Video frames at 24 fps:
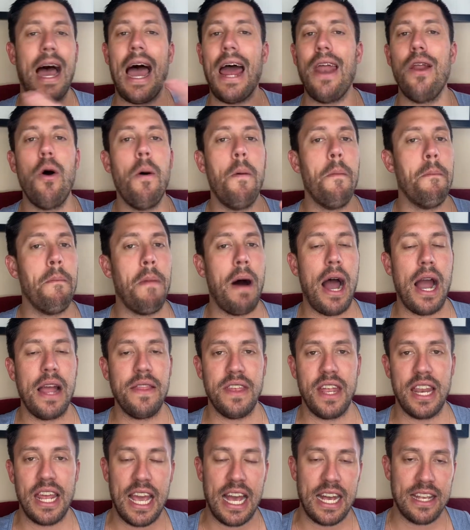I don't mind
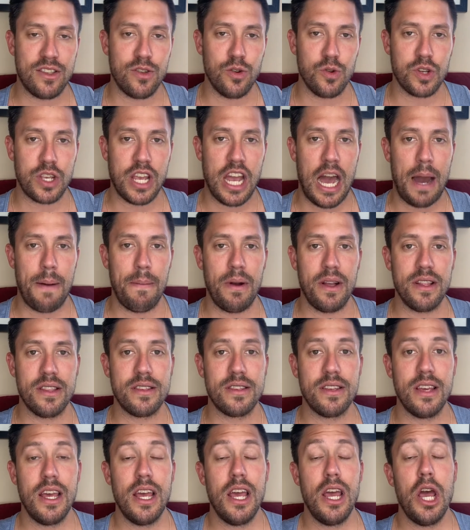that he has those
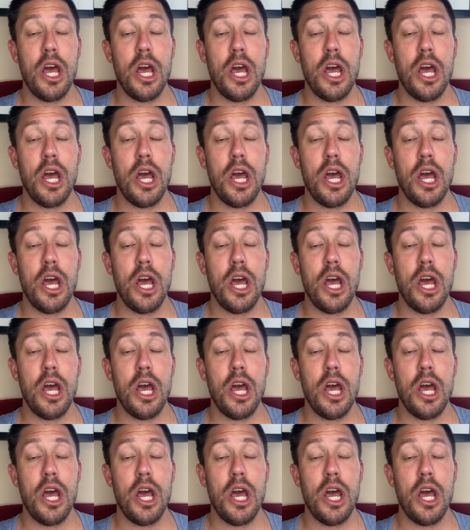comments.